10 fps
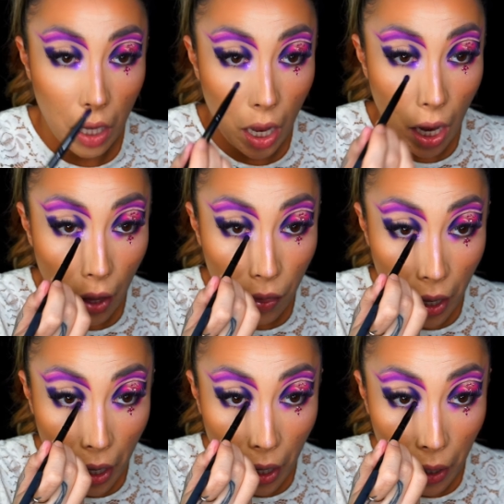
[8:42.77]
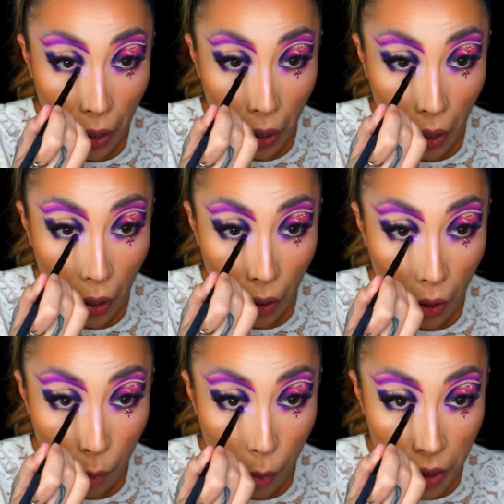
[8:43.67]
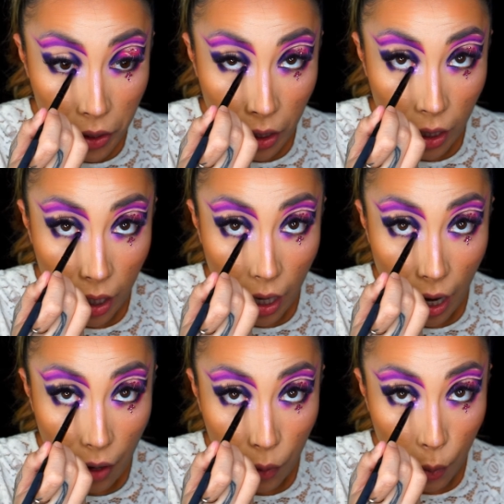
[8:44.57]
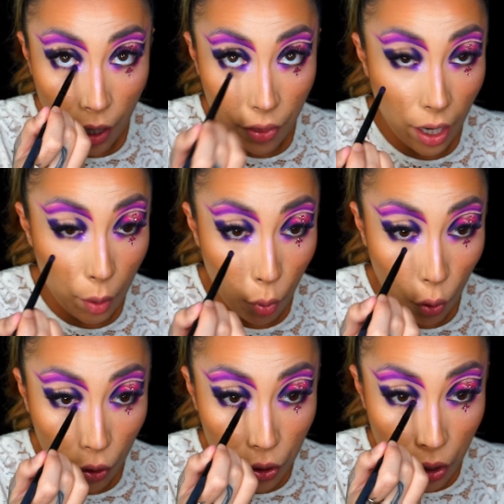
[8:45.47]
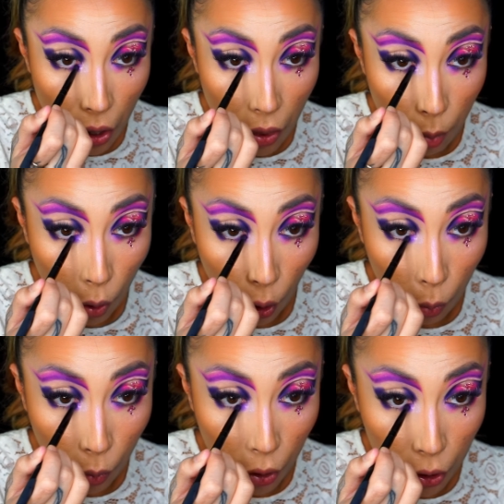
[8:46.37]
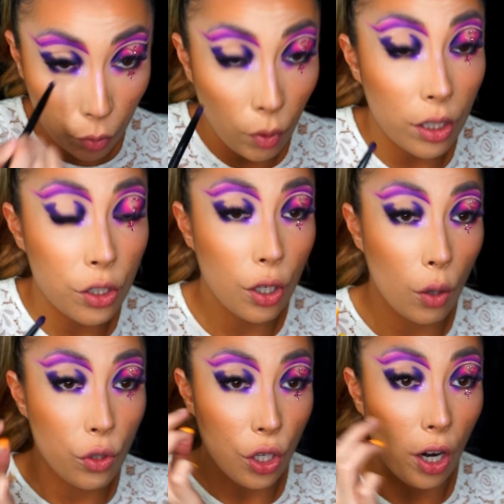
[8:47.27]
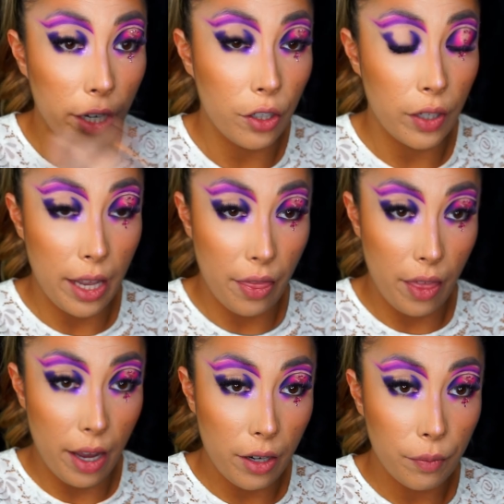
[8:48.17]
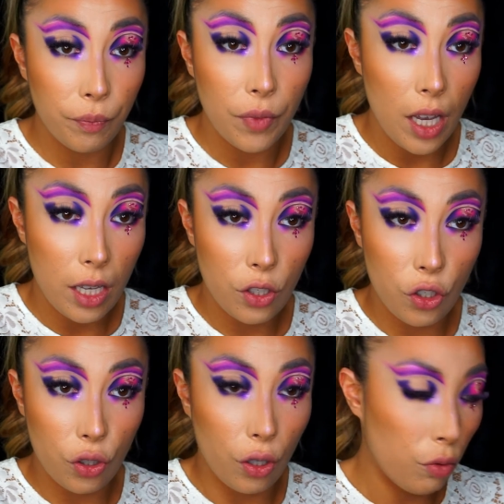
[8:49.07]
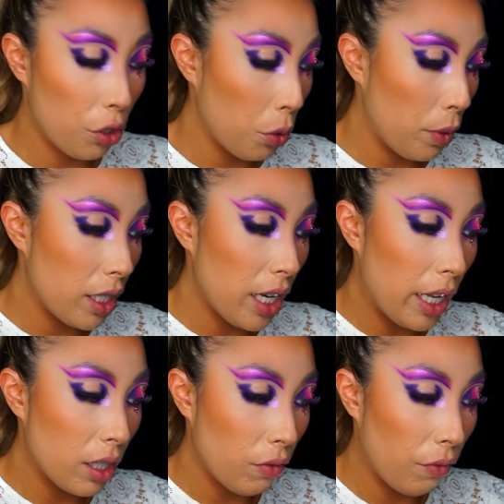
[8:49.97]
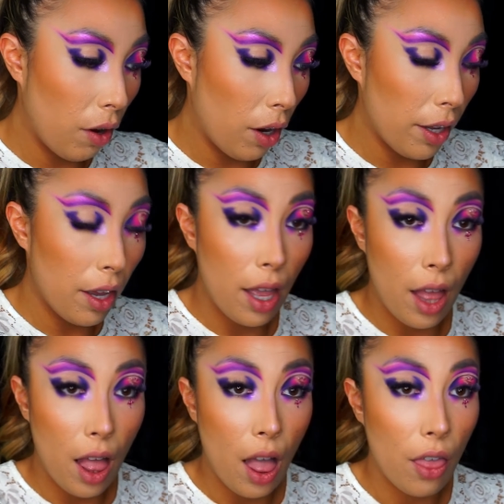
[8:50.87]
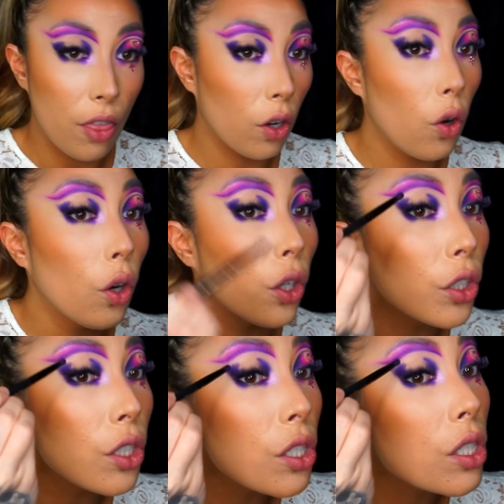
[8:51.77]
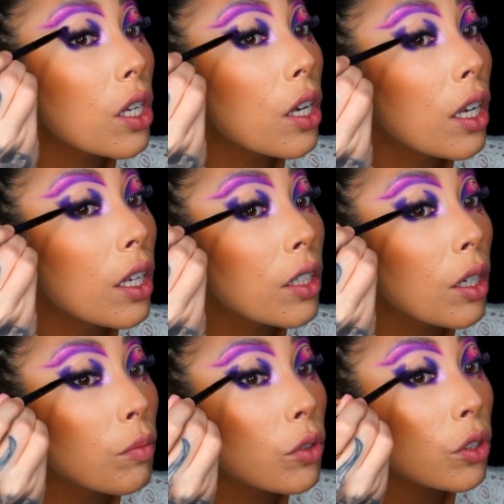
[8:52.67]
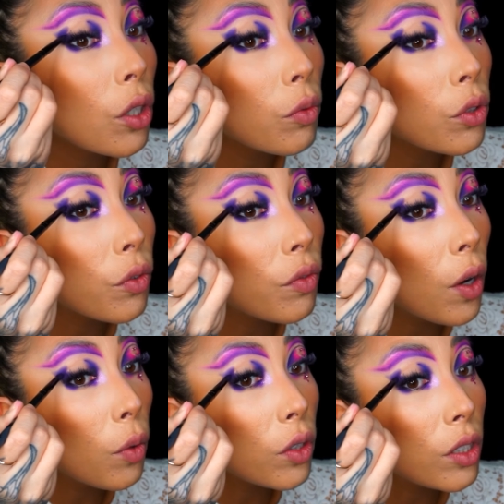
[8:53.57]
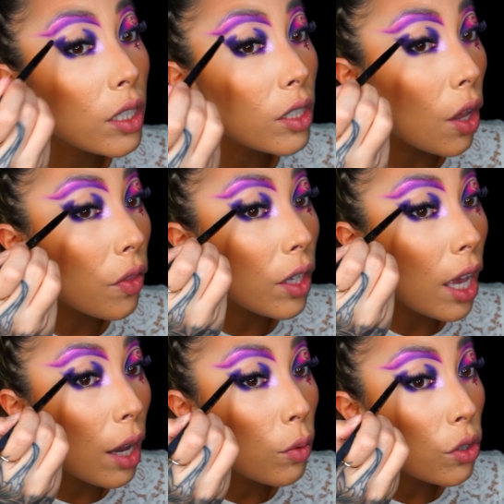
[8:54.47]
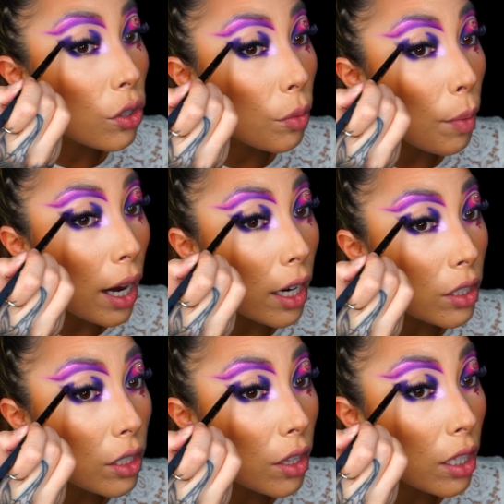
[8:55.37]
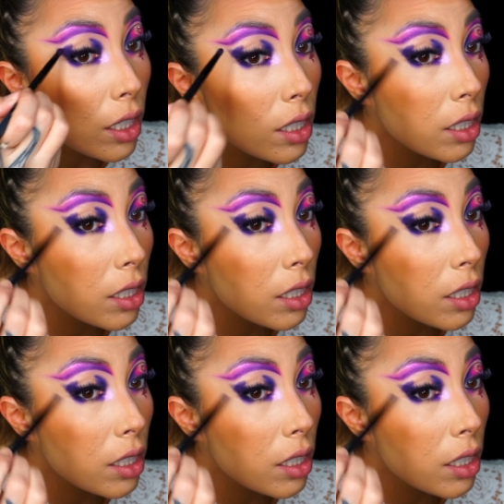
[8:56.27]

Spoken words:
And then basically everywhere that I put the purple, you're wanting to go tighter in there. It's just going to intensify the colours. And I'm just going to focus this on the outer part of this